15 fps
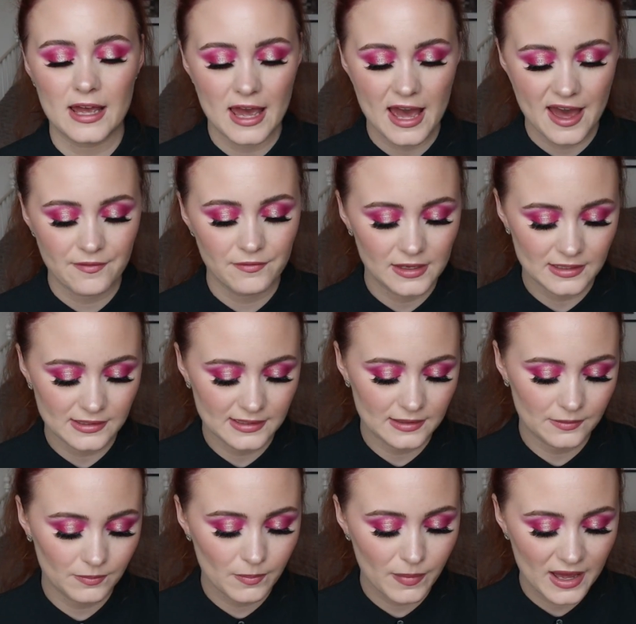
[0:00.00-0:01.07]
I have this
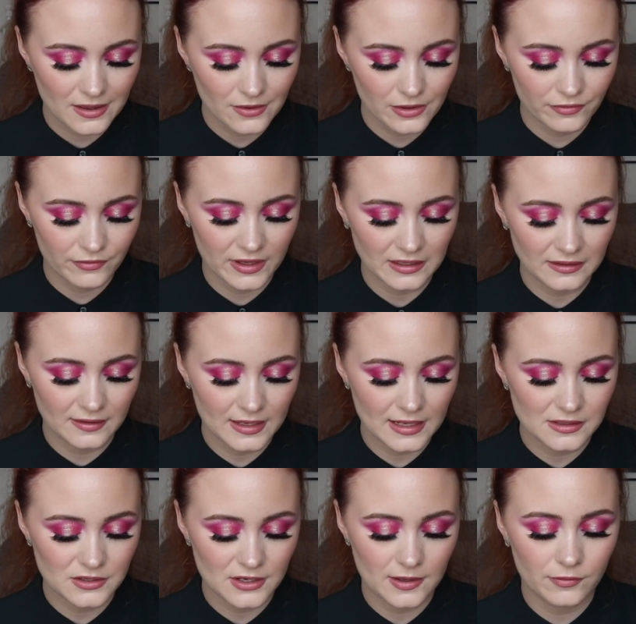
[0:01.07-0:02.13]
Bioeffect
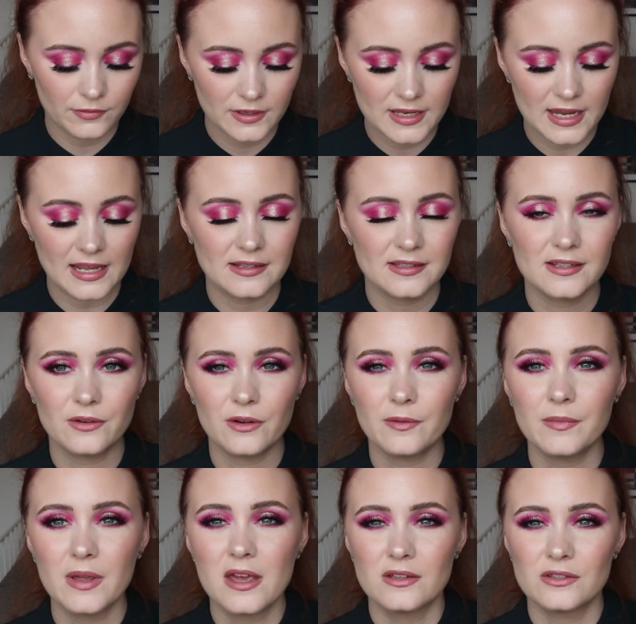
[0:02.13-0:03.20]
EGF Day
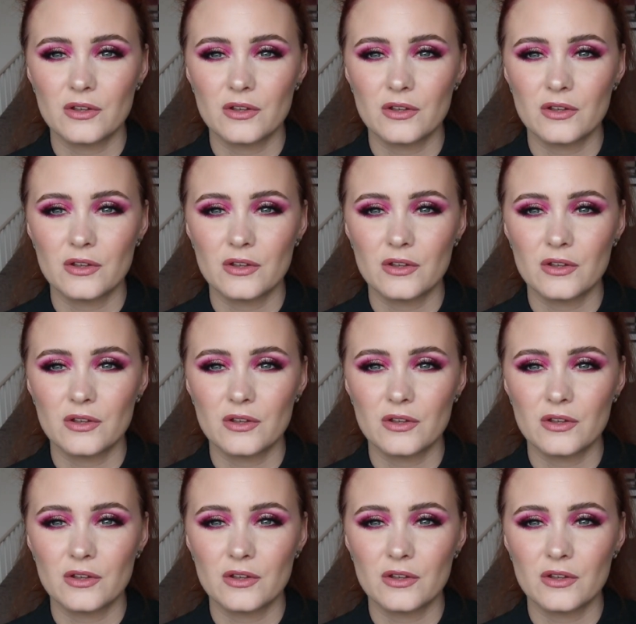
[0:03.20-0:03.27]
Serum.